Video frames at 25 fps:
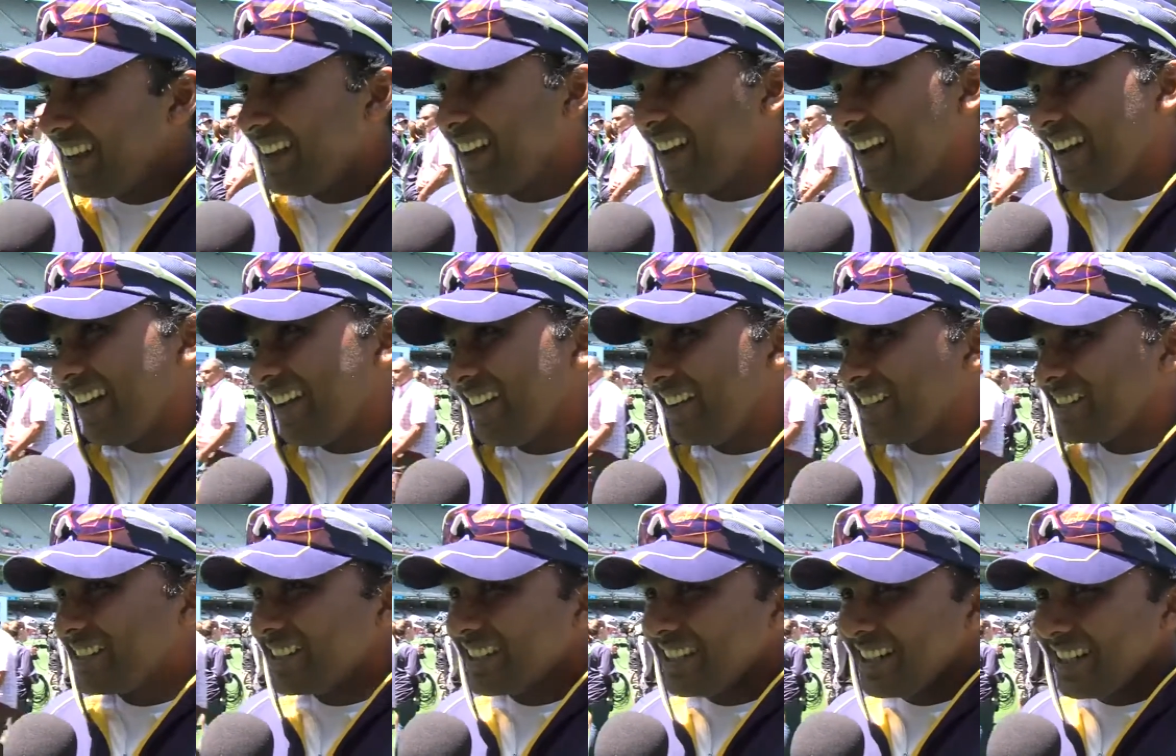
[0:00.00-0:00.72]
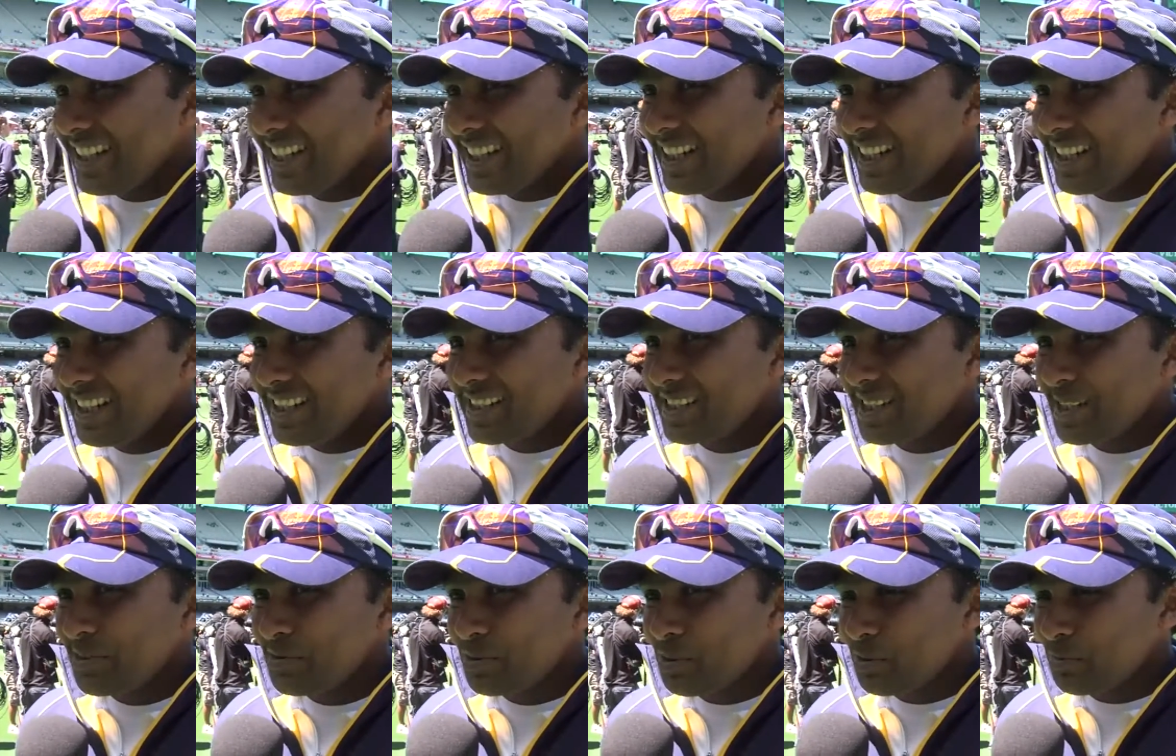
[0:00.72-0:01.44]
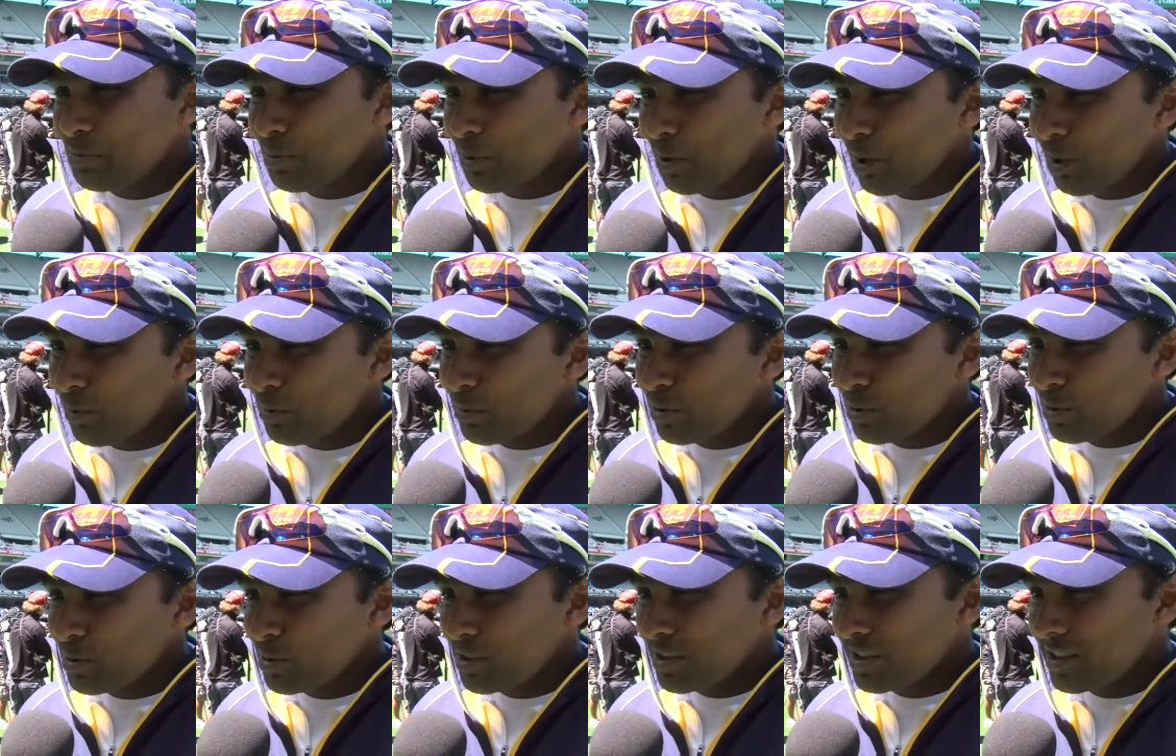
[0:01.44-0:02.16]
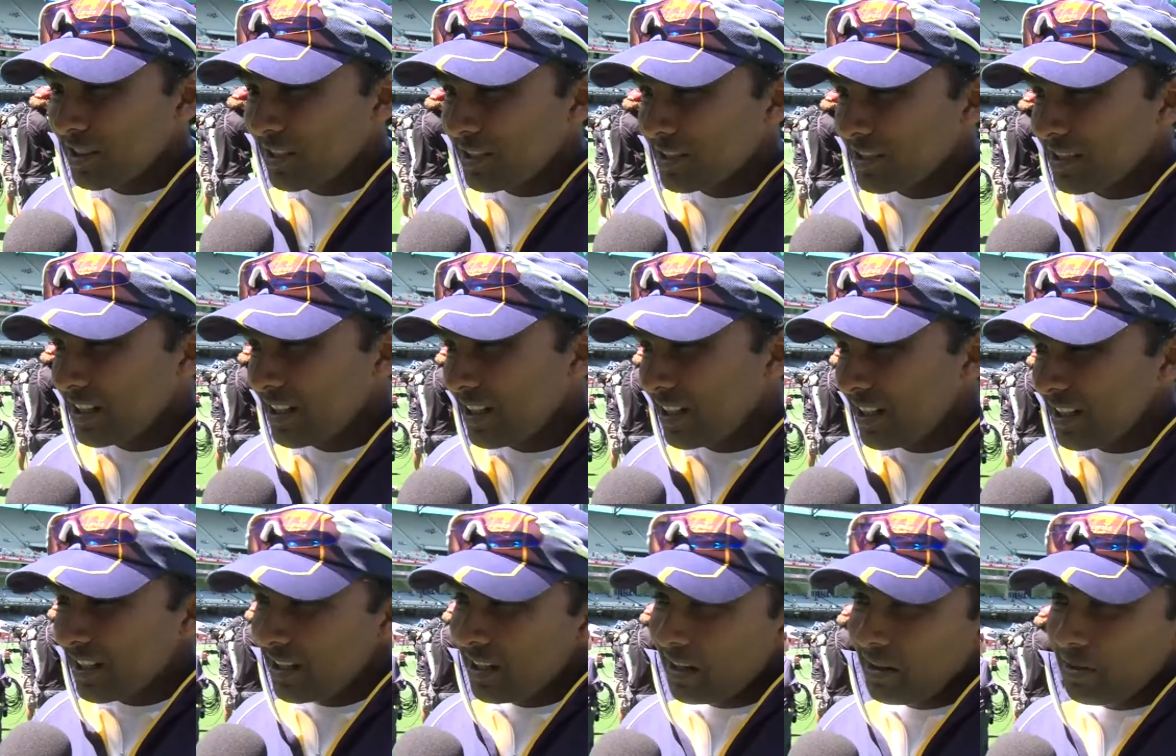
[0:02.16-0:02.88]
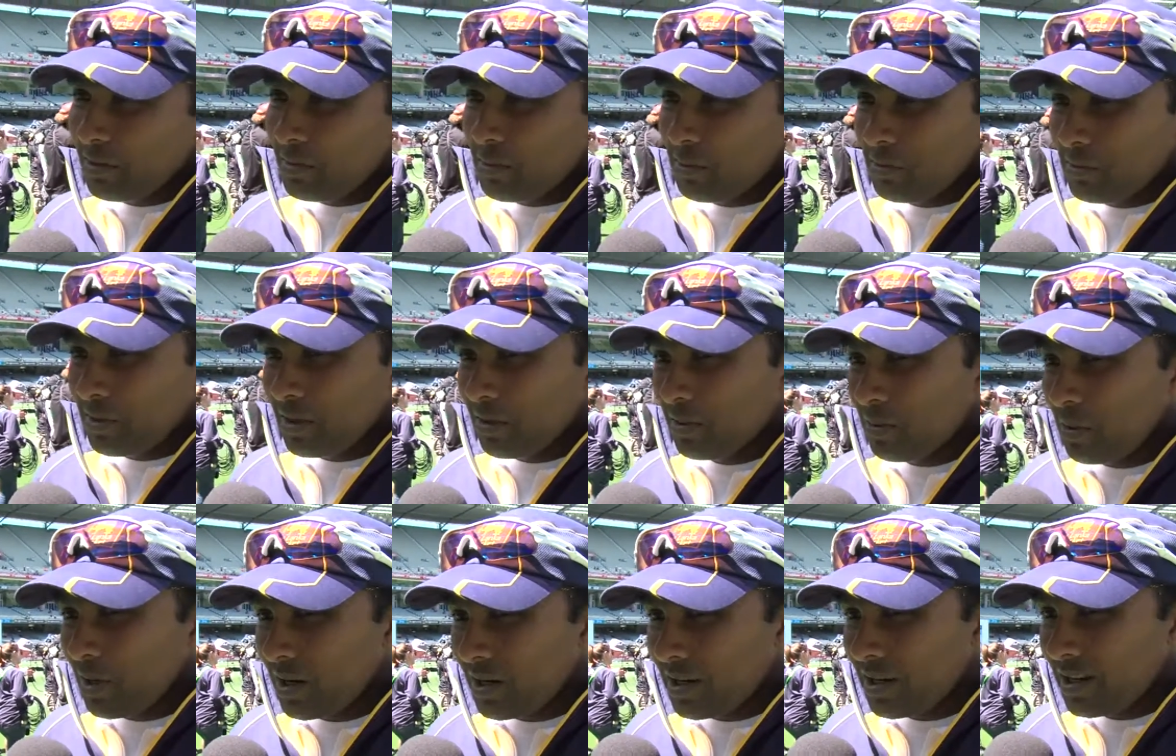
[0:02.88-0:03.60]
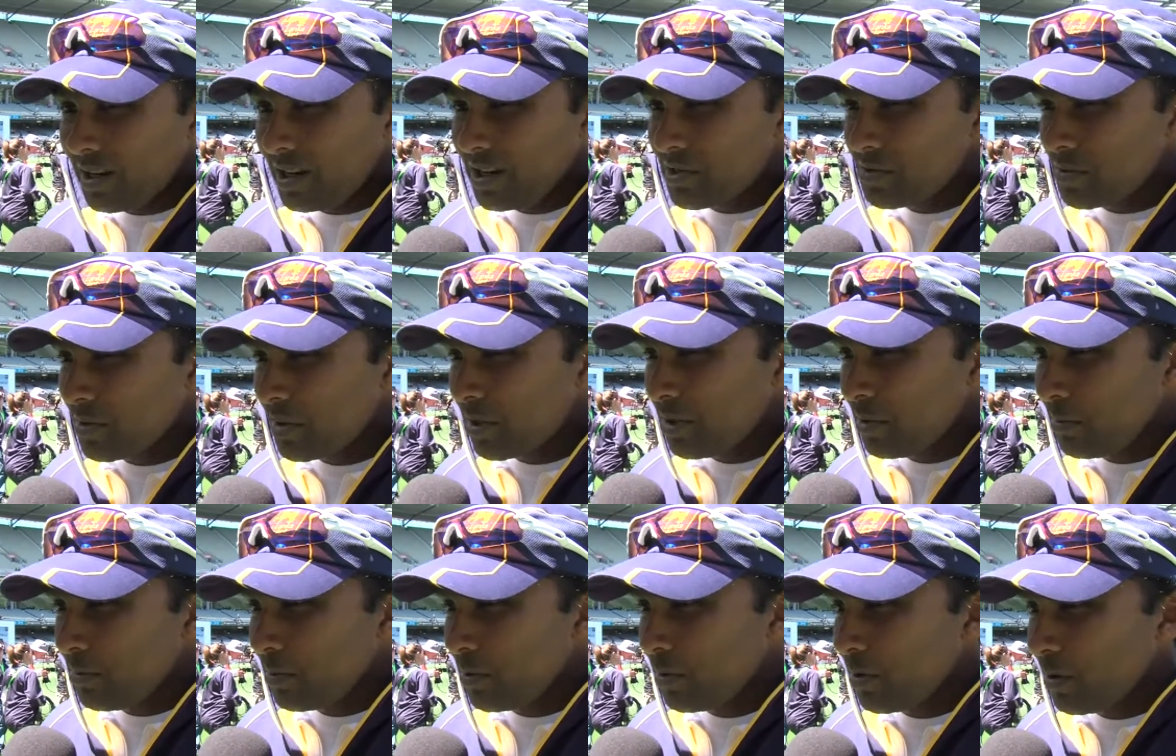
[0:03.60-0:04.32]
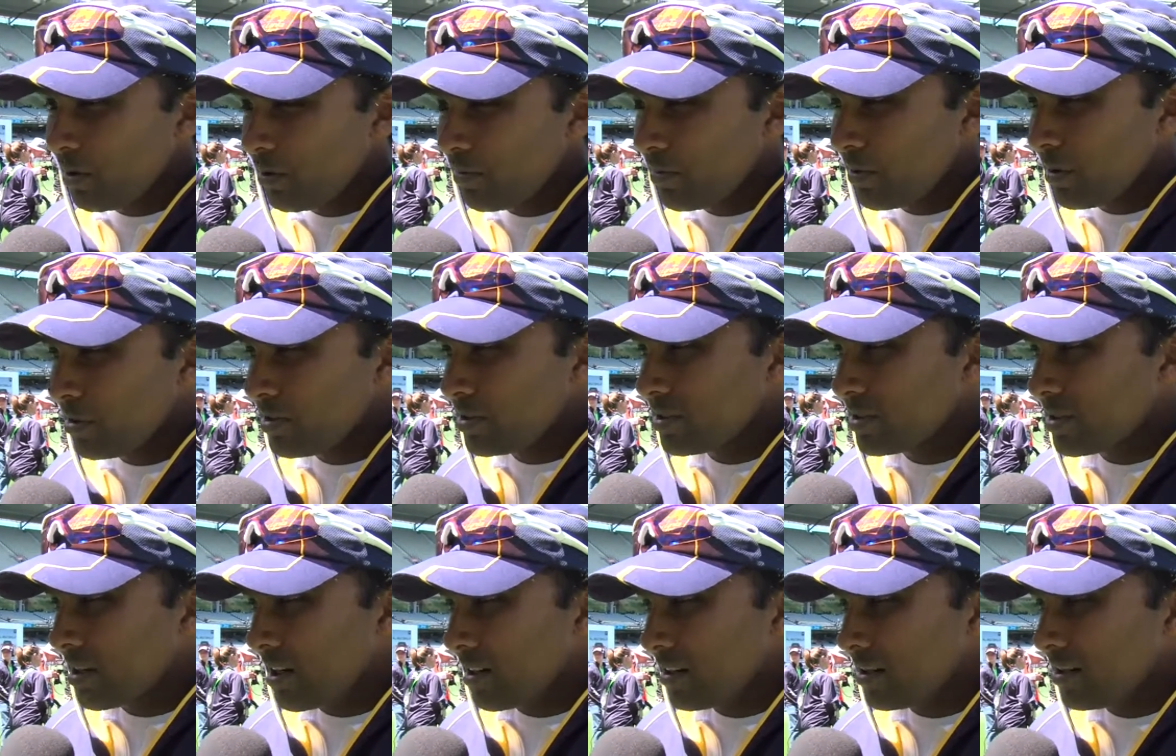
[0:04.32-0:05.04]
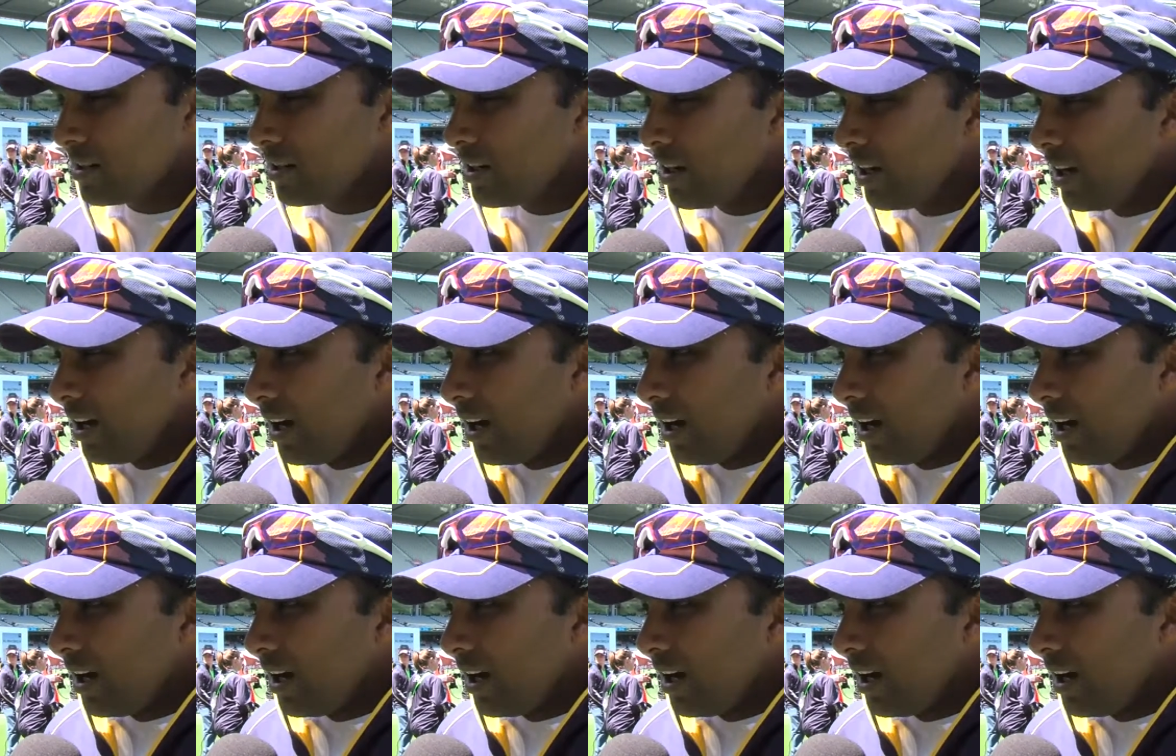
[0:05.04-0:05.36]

Yeah, it is. He, he seems to pull off those things. I think I remember in a one day as well, he pulled off a stunner.